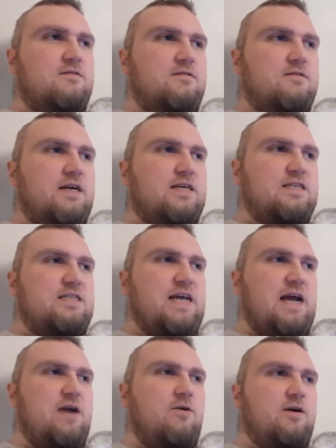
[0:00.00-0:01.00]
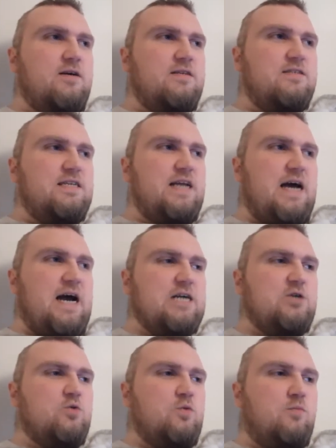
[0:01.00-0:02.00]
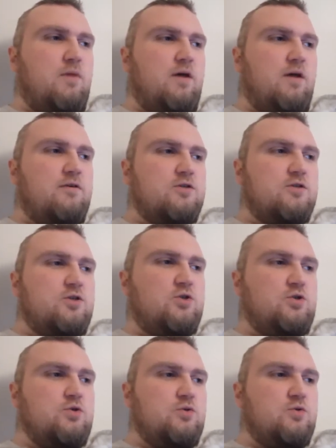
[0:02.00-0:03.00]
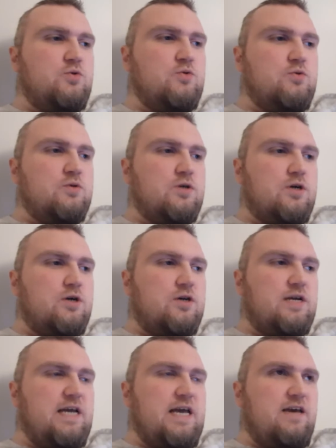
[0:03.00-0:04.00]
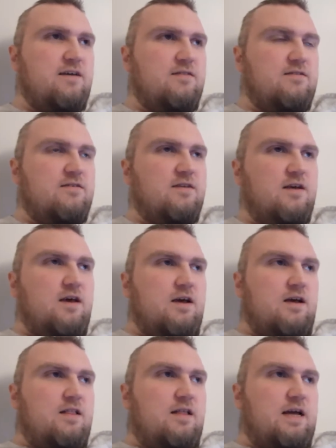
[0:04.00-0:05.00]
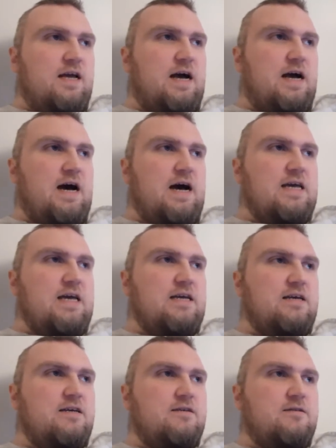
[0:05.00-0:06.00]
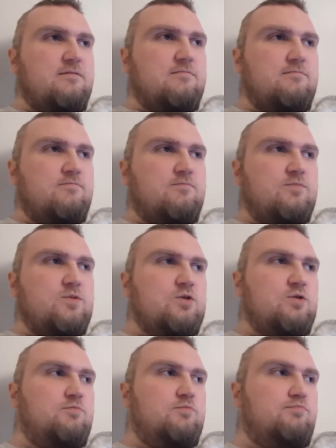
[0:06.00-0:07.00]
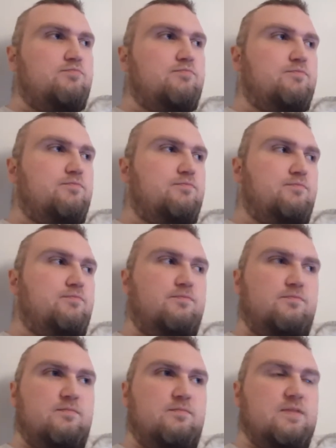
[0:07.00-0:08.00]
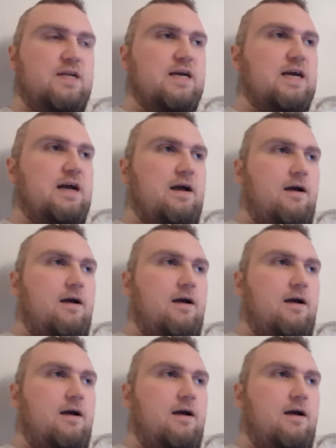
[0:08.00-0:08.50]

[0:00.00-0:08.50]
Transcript: like Tara is an actual mother to her kids. Like I could like